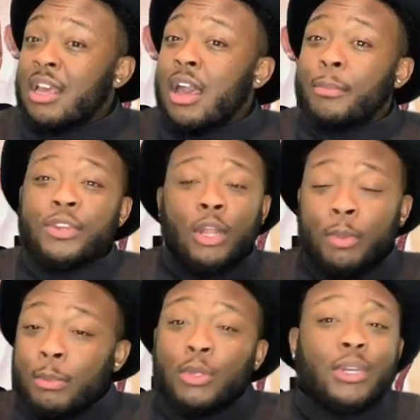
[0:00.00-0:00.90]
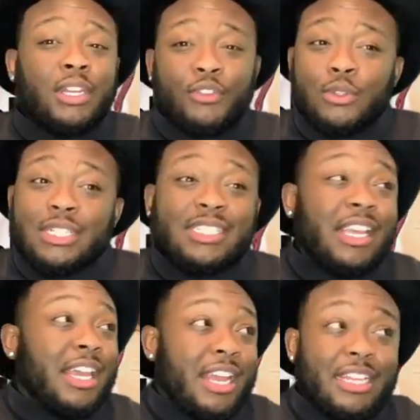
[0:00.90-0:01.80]
people doing interviews and
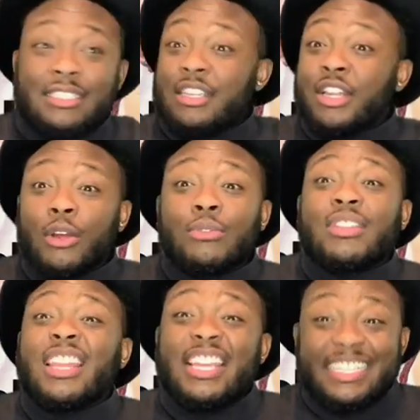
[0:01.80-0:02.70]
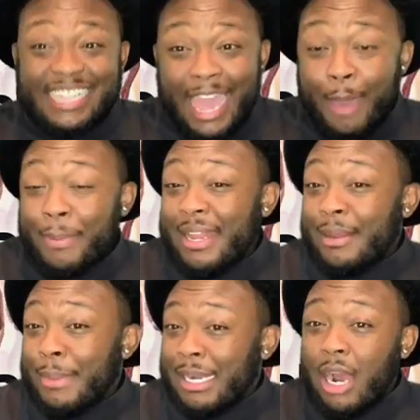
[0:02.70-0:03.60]
saying that, things happen
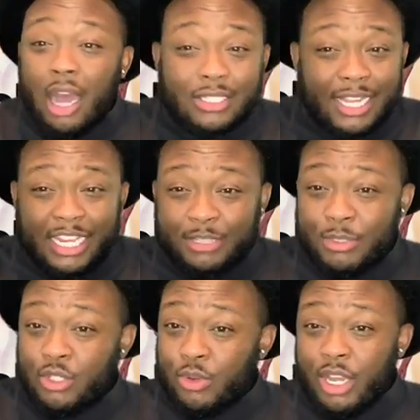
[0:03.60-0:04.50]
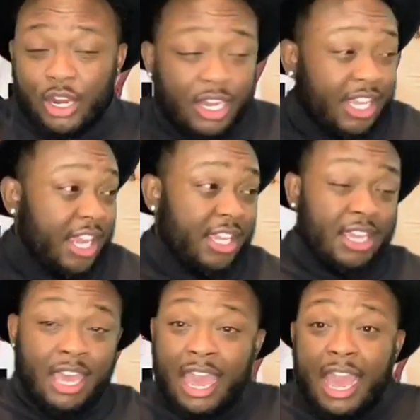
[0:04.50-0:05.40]
about an altercation between her and Kenya
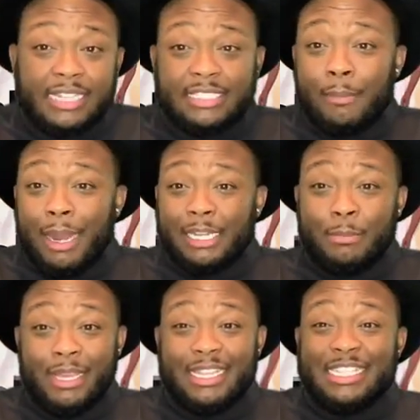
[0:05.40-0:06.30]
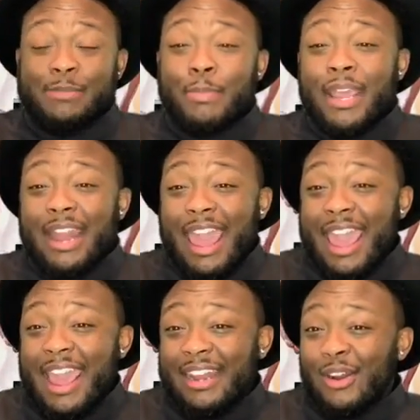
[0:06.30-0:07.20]
and somebody being spit
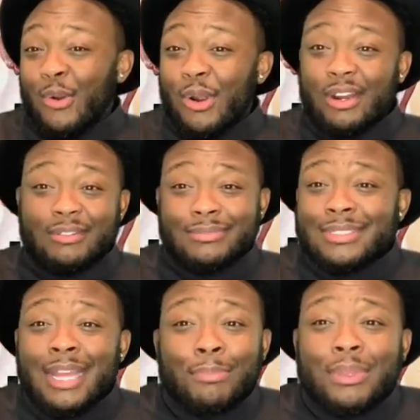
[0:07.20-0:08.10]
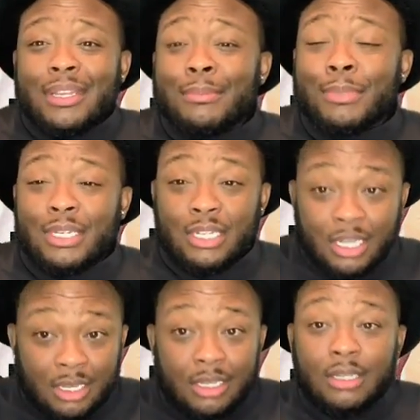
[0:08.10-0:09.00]
at or something. But
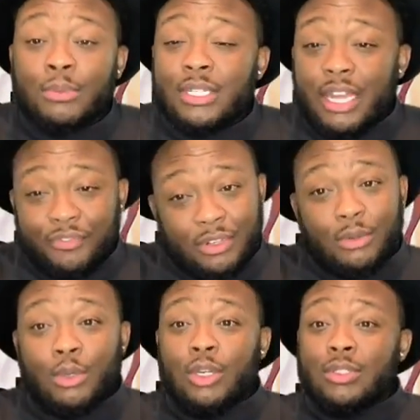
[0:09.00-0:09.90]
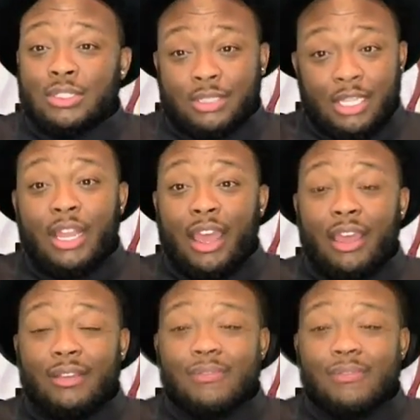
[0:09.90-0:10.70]
we definitely will see that.